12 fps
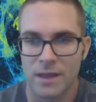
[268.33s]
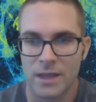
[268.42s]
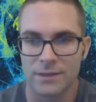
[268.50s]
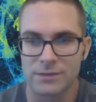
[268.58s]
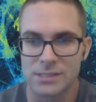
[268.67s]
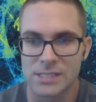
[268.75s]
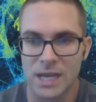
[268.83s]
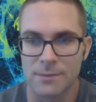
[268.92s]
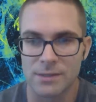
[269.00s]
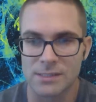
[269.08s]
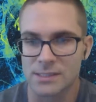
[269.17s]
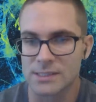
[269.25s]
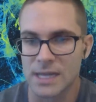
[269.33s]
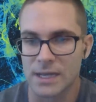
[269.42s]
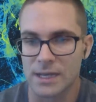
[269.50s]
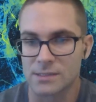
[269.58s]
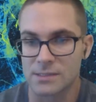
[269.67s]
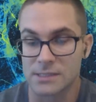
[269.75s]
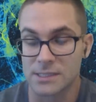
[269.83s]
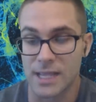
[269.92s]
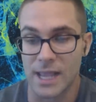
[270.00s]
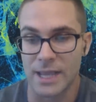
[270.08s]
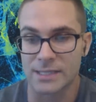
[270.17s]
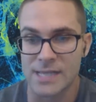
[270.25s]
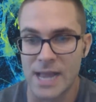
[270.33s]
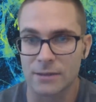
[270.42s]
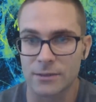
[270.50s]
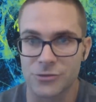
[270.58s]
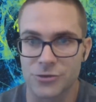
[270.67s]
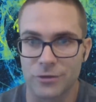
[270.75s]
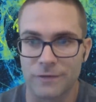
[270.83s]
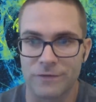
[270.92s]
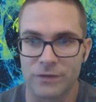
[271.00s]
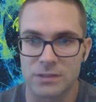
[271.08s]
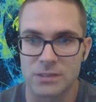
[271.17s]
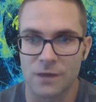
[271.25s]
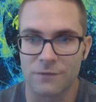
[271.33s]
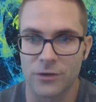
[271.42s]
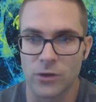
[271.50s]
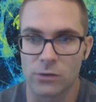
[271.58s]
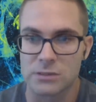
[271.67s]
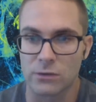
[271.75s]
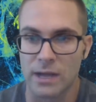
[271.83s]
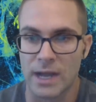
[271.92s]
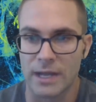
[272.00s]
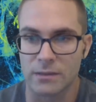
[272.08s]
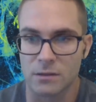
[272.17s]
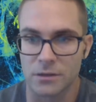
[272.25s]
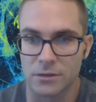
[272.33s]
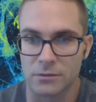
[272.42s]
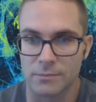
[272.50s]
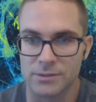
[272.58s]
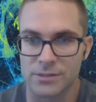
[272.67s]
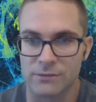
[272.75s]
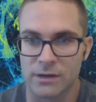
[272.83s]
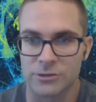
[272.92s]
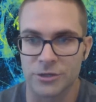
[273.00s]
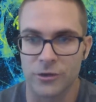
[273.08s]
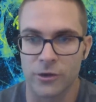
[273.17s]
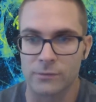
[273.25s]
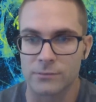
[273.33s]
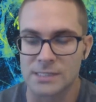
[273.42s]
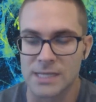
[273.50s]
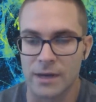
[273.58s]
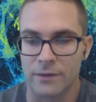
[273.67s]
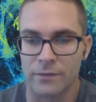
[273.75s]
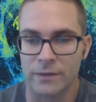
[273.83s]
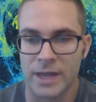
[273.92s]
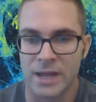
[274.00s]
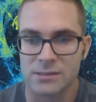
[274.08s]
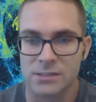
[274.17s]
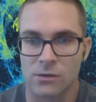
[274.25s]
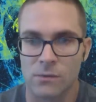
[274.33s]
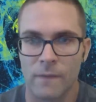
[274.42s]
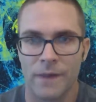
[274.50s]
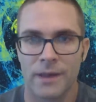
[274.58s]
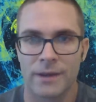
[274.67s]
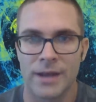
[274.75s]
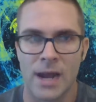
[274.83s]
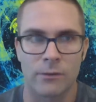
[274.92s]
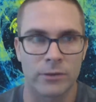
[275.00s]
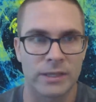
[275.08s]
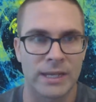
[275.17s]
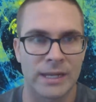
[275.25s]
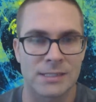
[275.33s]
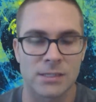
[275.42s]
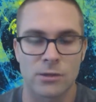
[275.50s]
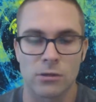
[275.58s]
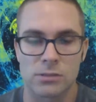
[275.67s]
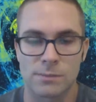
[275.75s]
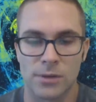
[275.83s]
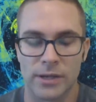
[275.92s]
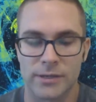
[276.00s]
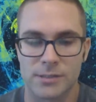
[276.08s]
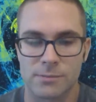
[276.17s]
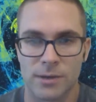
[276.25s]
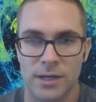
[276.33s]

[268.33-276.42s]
And the same is exact is exactly true for Philadelphia. Noah Togiai, 33% route share. No one was higher than that. So not really getting to those players.